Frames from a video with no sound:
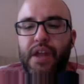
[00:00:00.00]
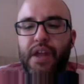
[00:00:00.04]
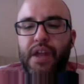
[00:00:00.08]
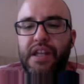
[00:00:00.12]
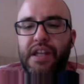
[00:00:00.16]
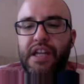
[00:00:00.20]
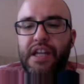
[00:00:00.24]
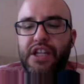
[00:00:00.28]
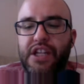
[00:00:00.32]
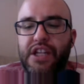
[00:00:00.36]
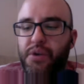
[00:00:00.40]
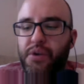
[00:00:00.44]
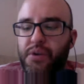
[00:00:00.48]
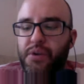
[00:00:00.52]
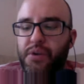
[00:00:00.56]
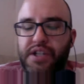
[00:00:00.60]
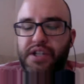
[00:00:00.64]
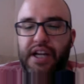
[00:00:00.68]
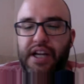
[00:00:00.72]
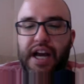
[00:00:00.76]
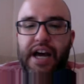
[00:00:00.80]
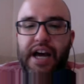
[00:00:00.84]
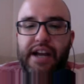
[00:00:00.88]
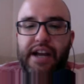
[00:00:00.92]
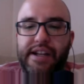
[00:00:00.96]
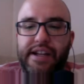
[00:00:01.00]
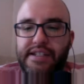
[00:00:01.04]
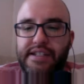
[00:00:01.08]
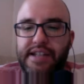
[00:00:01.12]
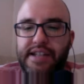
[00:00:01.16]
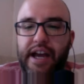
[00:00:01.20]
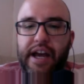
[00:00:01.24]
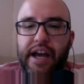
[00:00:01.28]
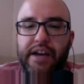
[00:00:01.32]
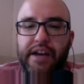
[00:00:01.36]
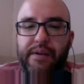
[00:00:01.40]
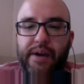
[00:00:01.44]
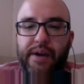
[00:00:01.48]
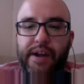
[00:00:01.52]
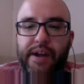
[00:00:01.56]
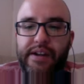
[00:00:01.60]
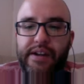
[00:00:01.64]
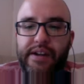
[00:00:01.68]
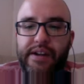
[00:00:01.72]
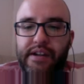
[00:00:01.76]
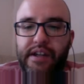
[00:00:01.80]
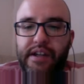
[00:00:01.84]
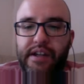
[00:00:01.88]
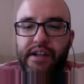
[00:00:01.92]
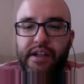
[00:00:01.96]
Unless you were just like on his side, right?
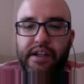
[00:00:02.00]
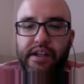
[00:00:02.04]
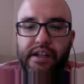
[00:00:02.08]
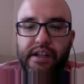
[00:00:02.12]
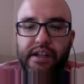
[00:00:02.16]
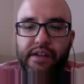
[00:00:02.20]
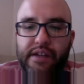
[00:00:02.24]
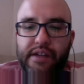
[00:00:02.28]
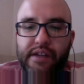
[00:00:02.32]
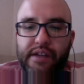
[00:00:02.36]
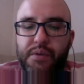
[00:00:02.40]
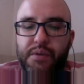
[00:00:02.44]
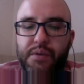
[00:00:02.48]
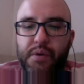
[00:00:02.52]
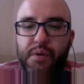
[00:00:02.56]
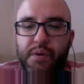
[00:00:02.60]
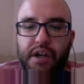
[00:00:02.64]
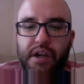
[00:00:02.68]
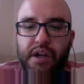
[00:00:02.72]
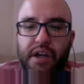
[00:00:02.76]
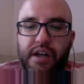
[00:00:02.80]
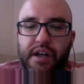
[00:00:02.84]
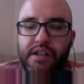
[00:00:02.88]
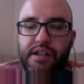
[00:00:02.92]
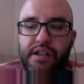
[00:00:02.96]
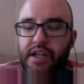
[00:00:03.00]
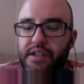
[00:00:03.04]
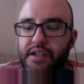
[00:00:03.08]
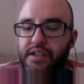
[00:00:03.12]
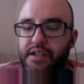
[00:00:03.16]
Like if you weren't on his side.